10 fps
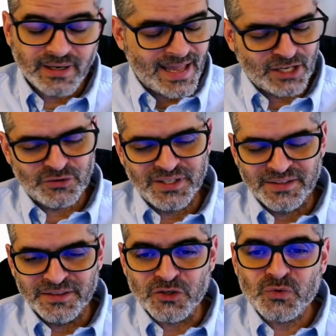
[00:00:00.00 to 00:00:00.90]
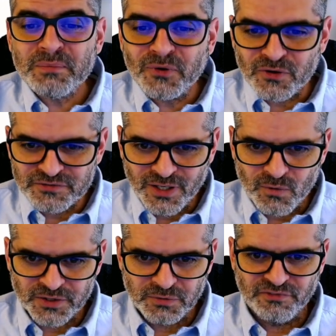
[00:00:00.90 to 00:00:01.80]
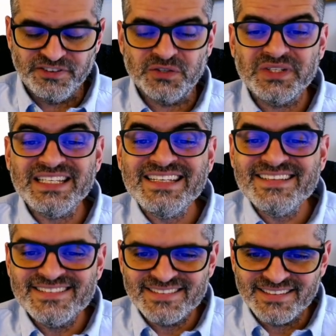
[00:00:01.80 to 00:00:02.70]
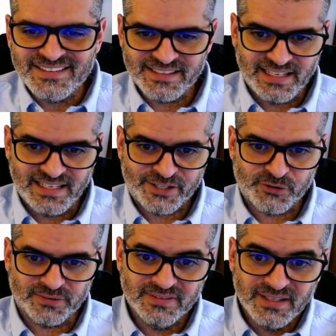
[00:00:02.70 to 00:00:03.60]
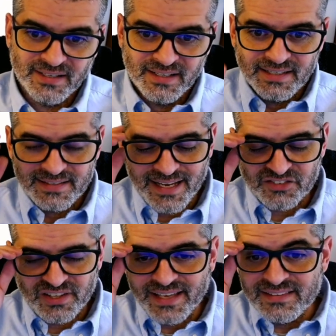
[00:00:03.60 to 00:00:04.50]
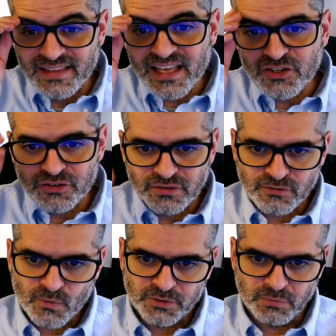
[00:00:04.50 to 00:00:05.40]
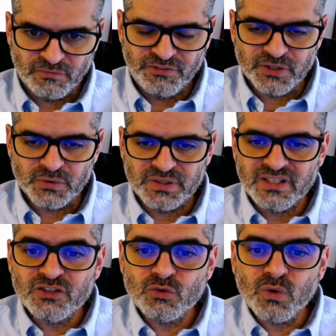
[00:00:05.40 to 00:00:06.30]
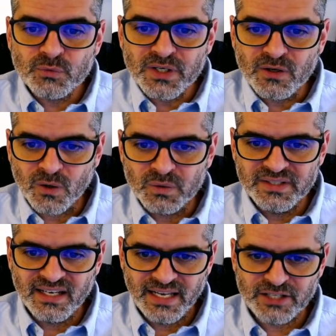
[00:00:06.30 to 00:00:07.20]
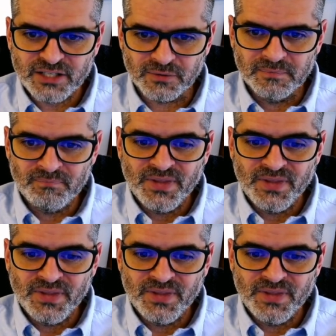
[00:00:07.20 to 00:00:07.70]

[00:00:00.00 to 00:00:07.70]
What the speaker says: Actually, the ripple of the quantum field is the electron. The excitation of quantum field is what we call the electron.